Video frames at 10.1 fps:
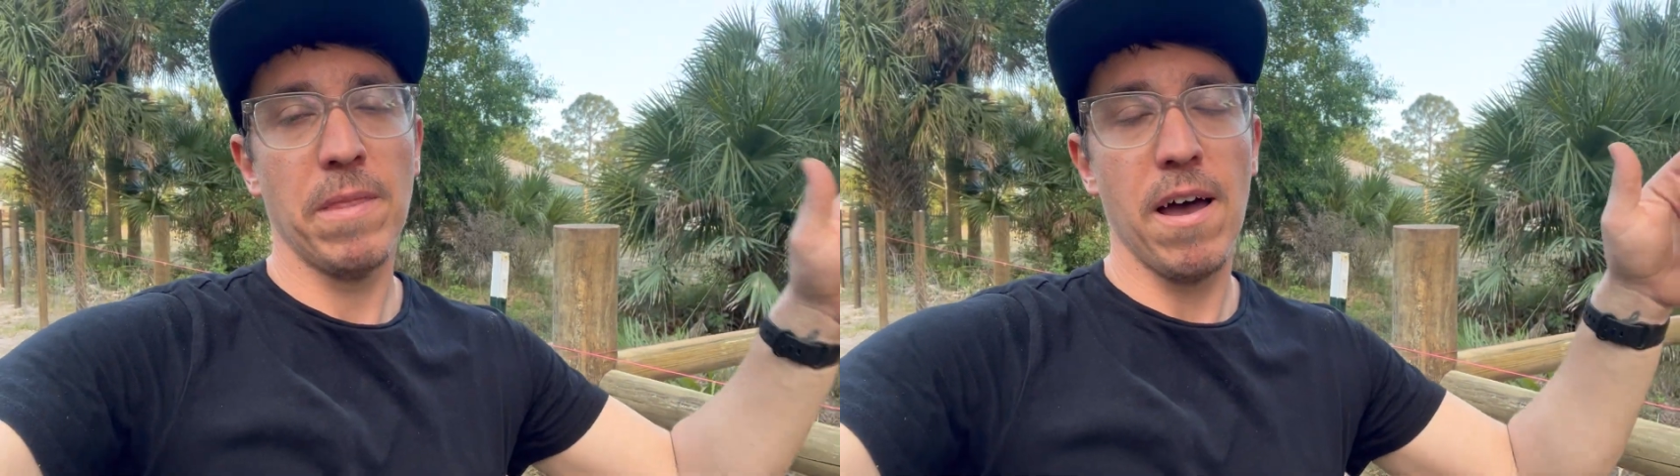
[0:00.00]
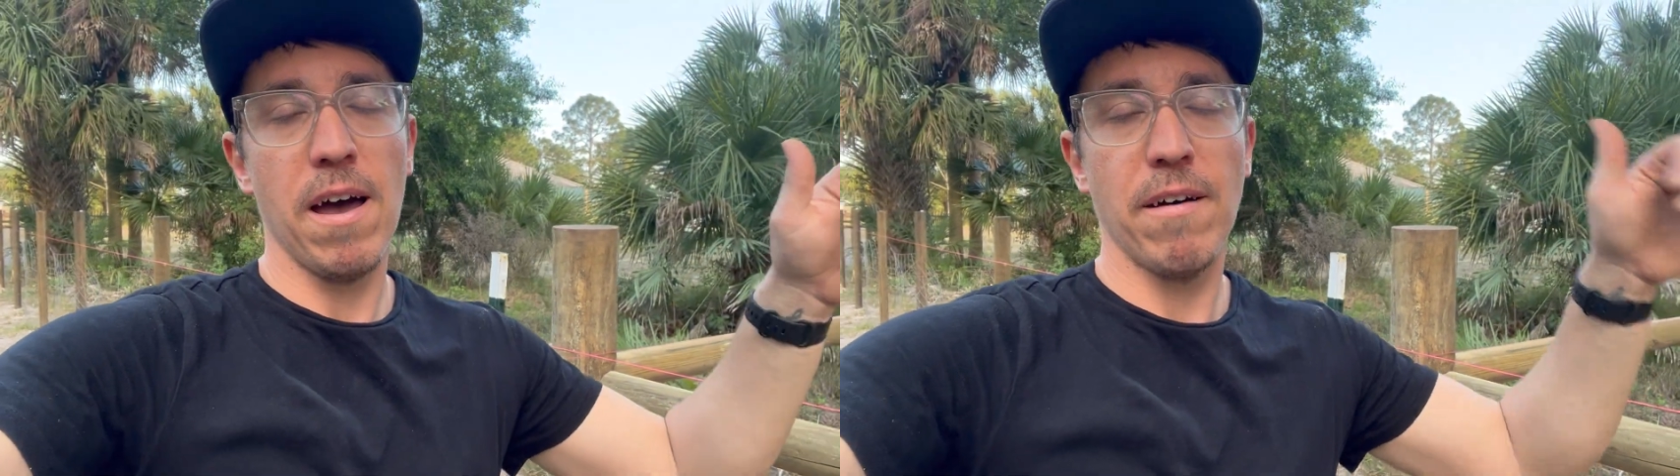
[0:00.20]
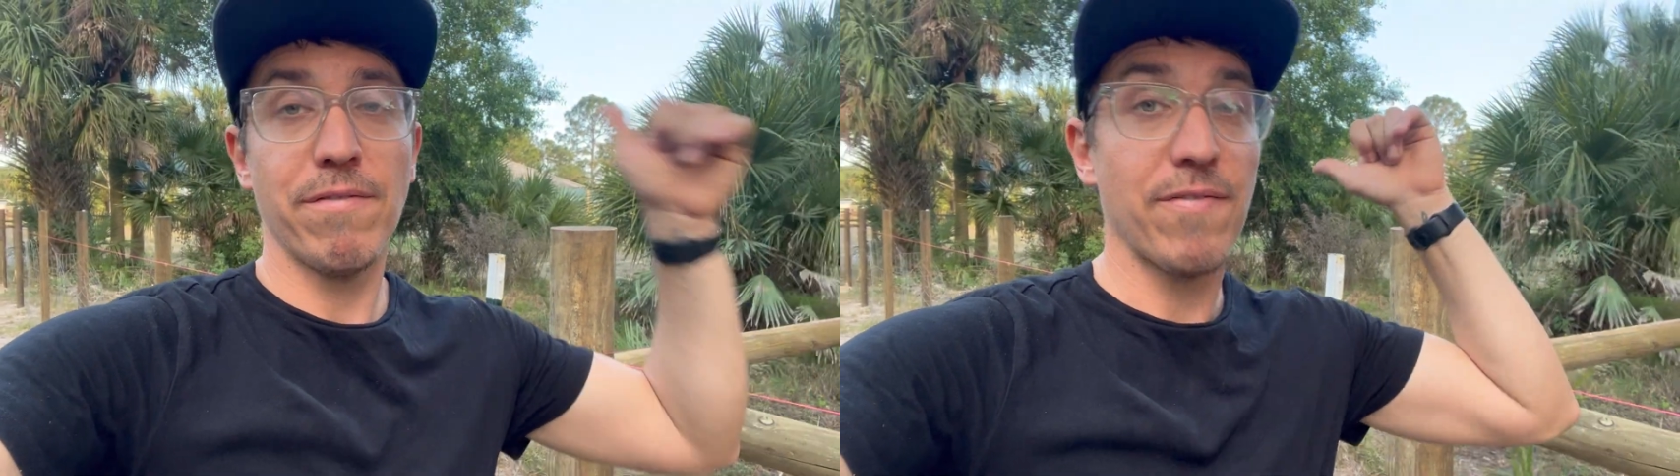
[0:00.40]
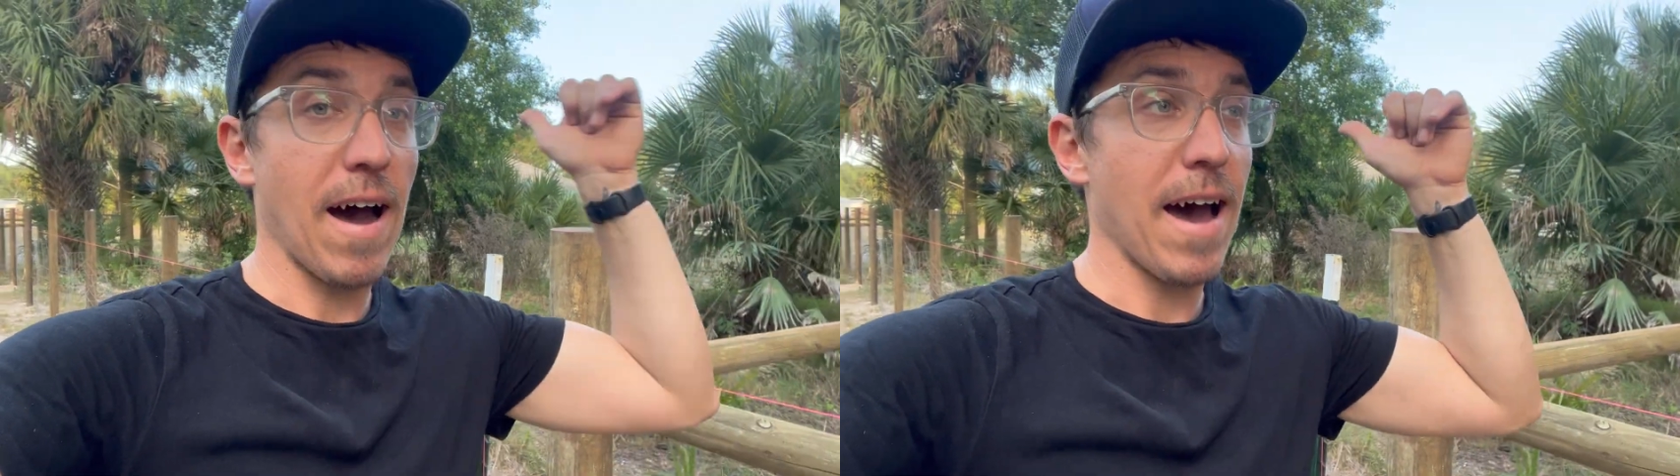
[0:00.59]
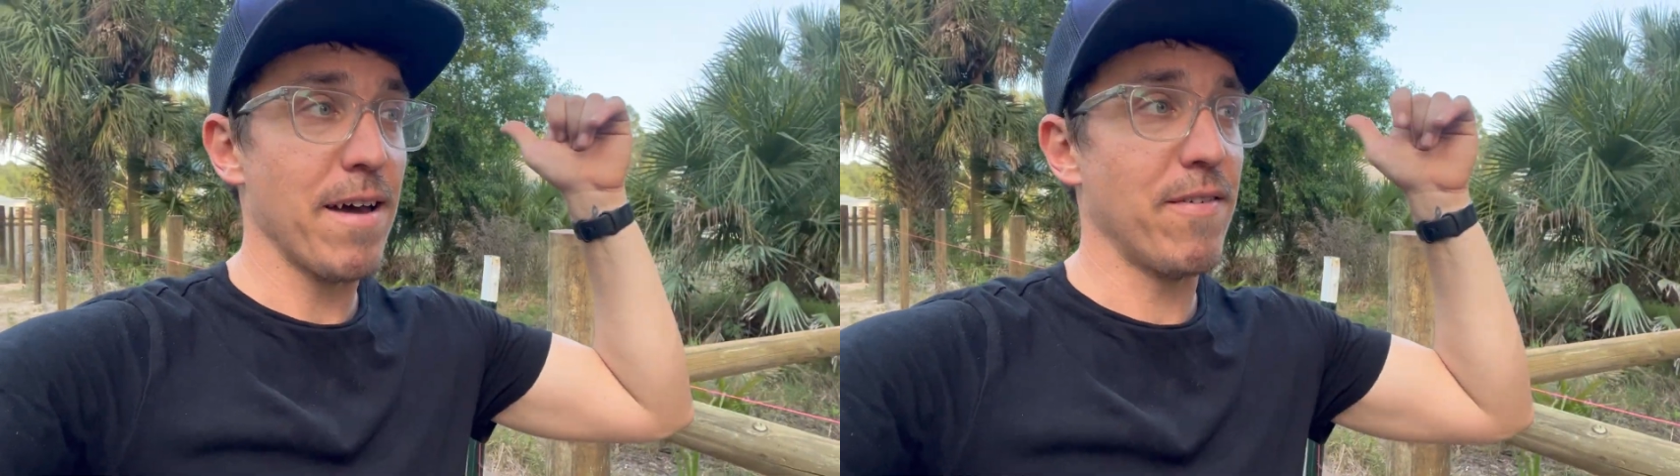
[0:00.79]

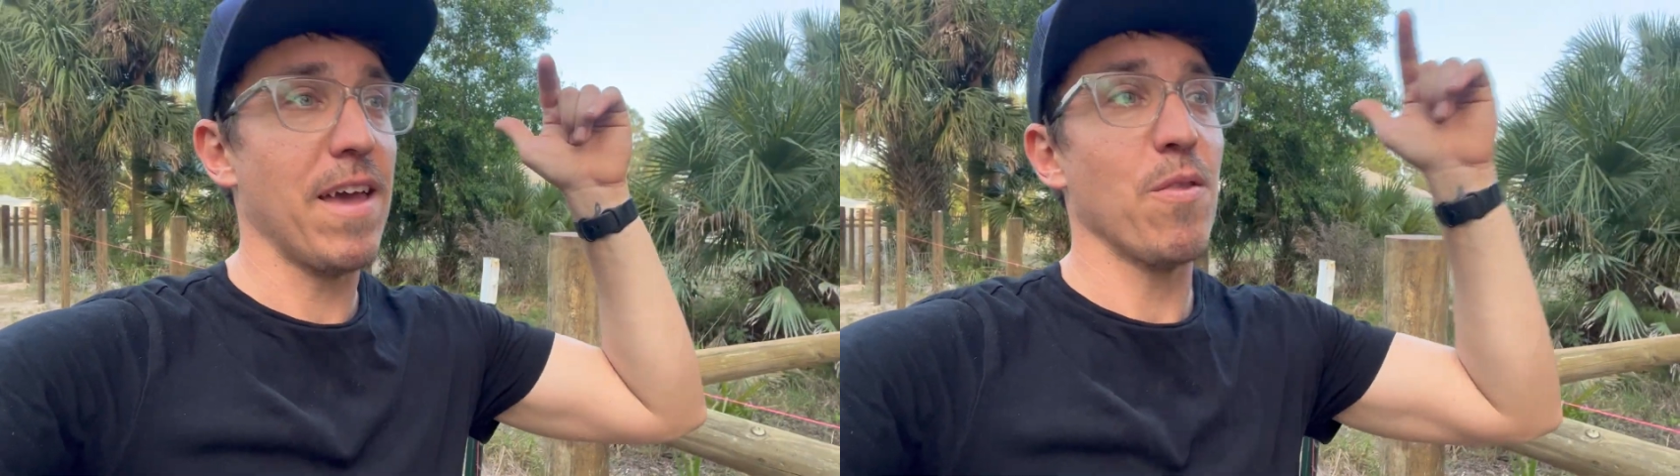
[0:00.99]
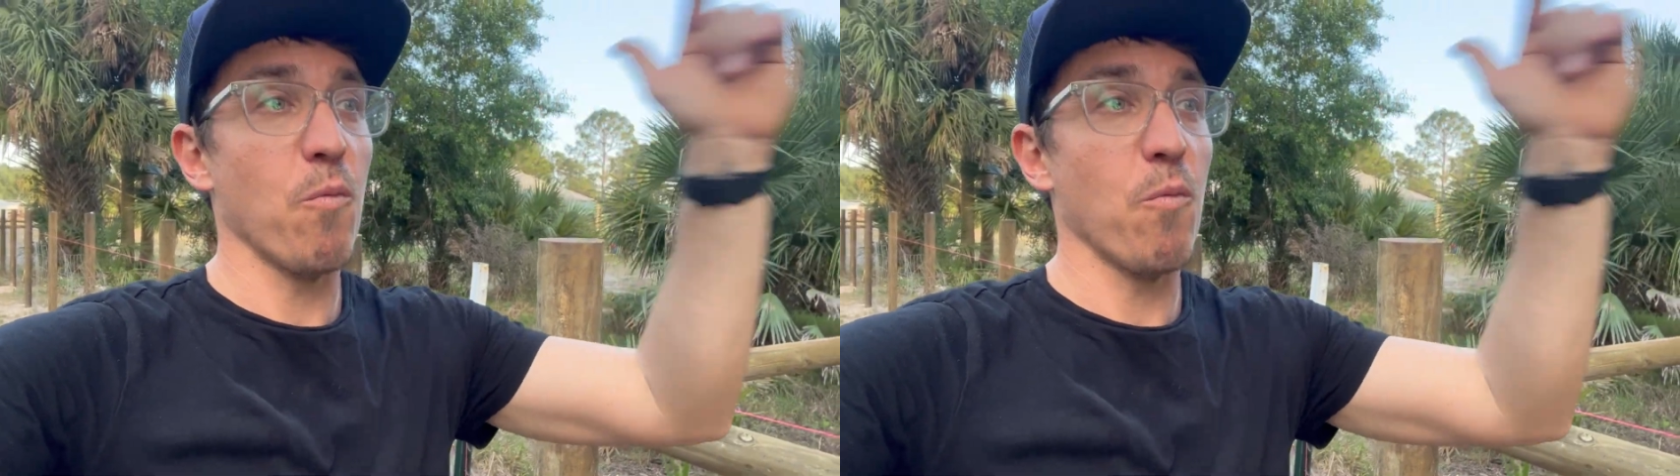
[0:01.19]
5 and the